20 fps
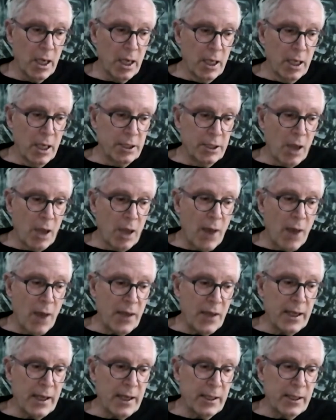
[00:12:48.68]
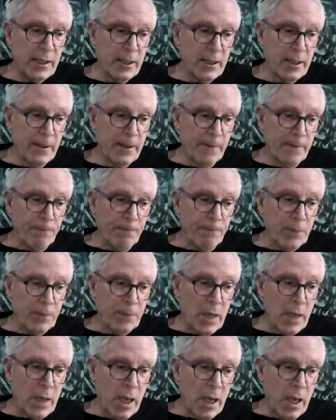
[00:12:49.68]
So I think
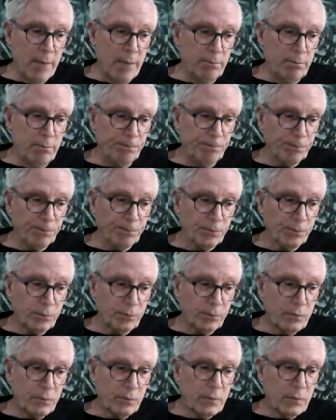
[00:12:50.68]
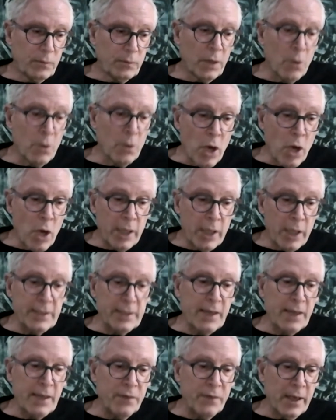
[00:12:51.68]
the work has
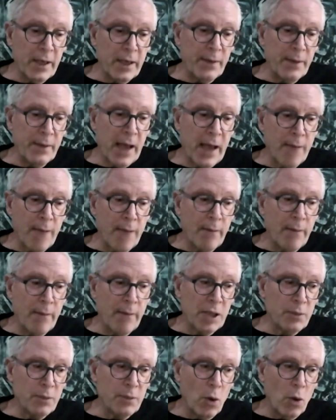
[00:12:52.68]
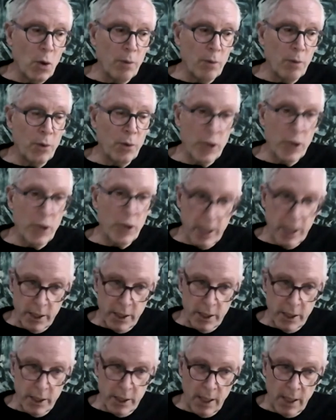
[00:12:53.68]
definitely become much more poignant
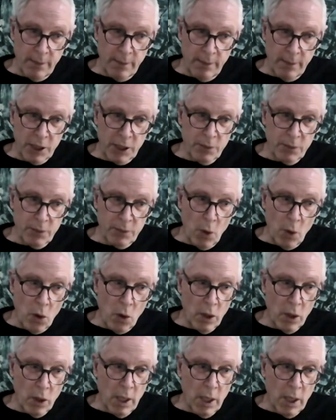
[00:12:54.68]
and much more